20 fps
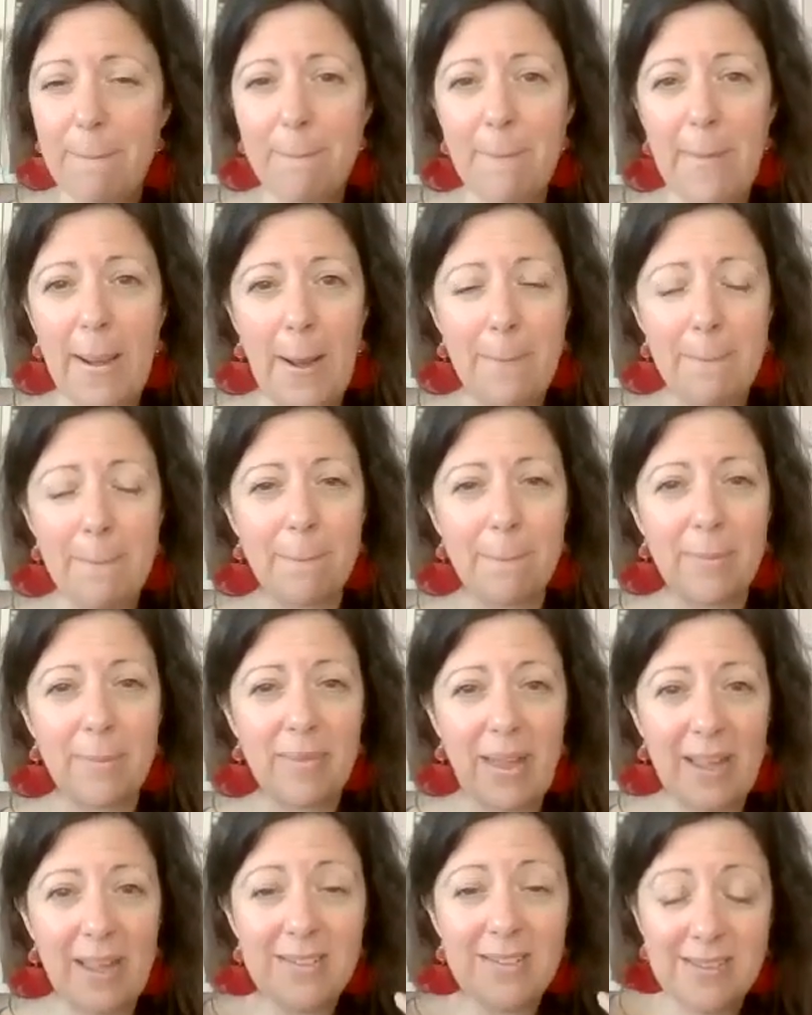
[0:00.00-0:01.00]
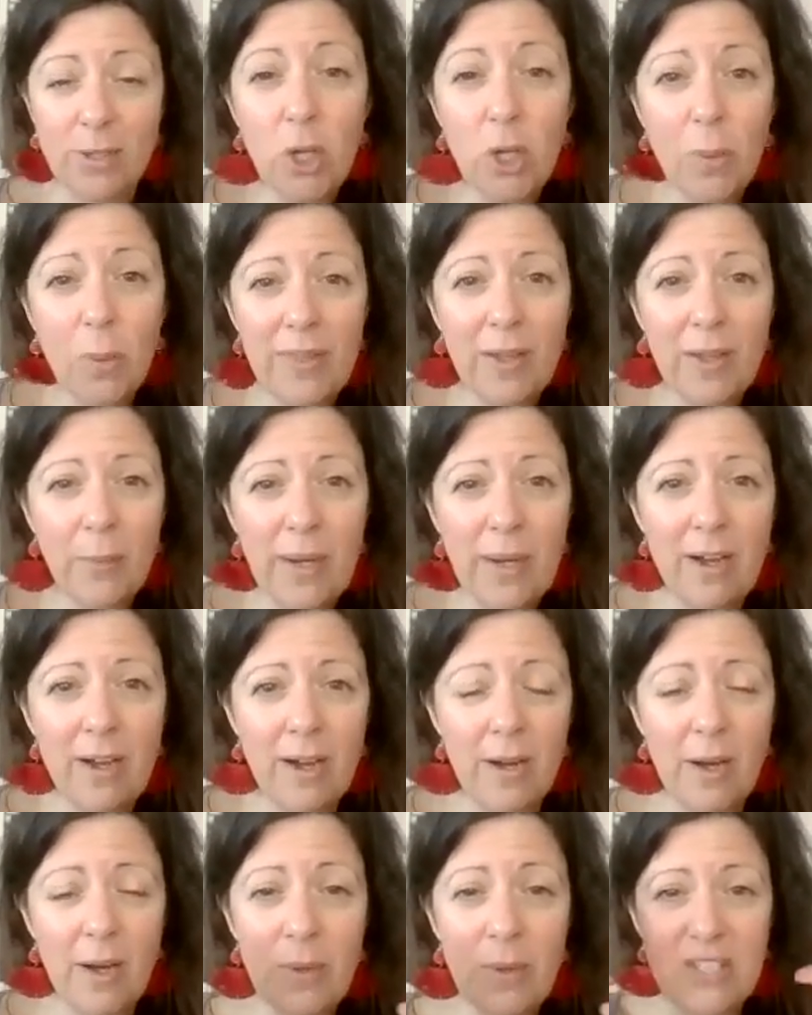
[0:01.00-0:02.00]
That's who we think we
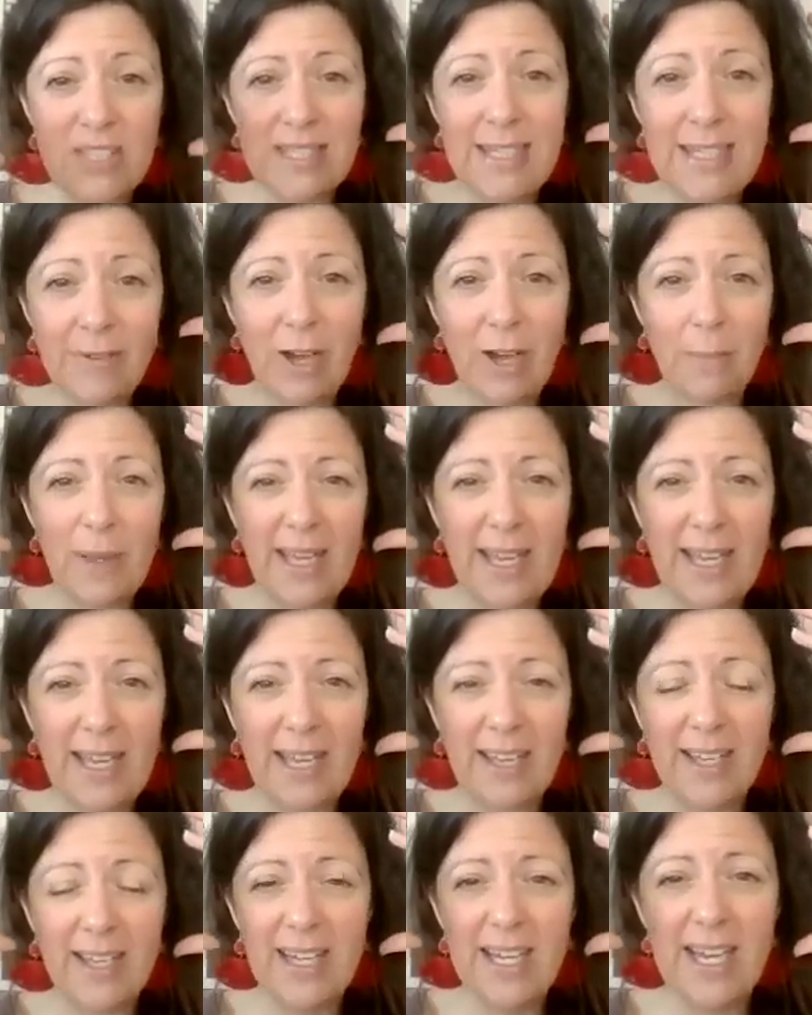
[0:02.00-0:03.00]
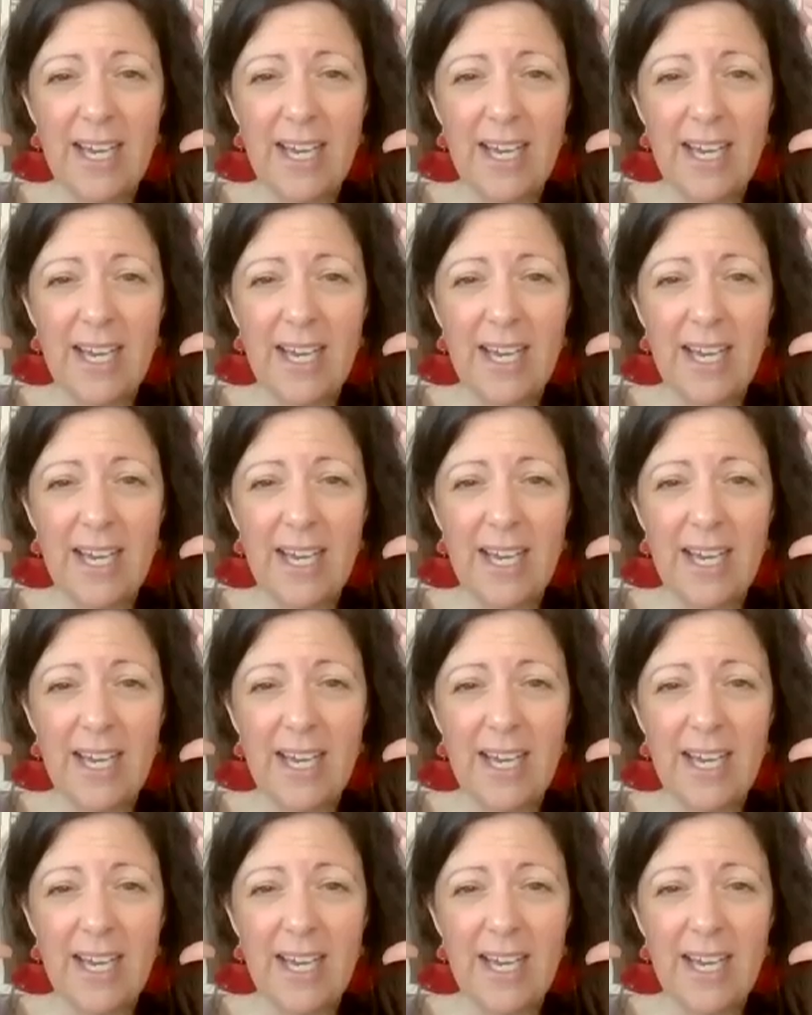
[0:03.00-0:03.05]
are, and we just live up here.